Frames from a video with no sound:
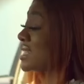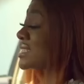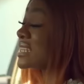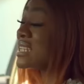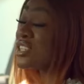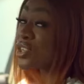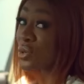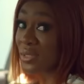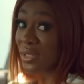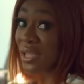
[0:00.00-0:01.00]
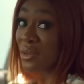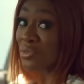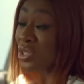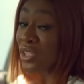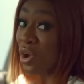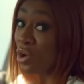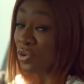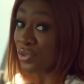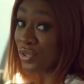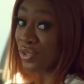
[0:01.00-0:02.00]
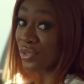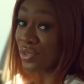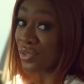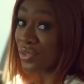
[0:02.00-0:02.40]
He is an idiot. I am not a cockroach.